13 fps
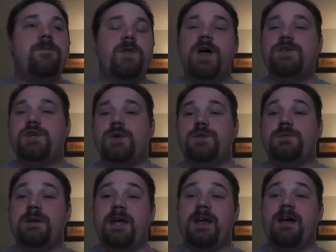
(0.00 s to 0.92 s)
Also,
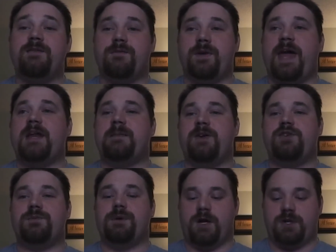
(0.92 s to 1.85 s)
speaking of
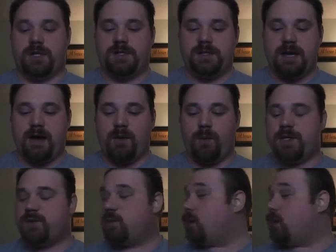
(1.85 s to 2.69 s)
animation projects, now I was